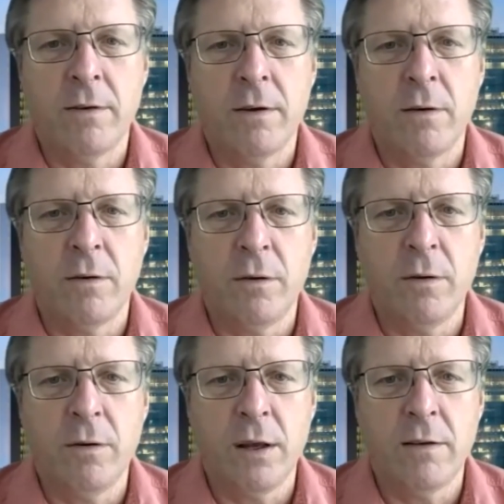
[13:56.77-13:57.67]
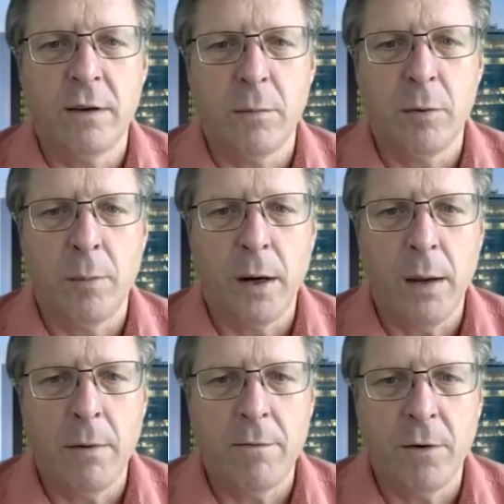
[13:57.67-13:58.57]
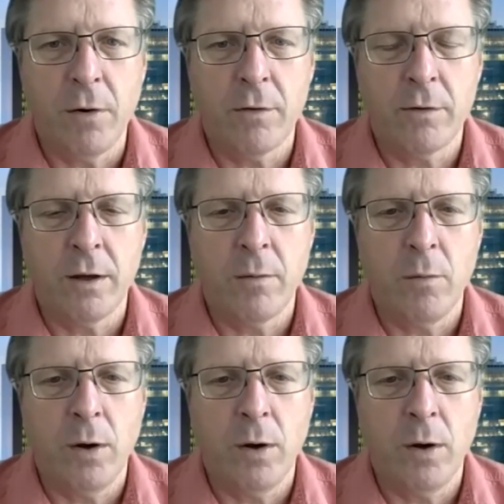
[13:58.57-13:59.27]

And there's two things that we're becoming focused on.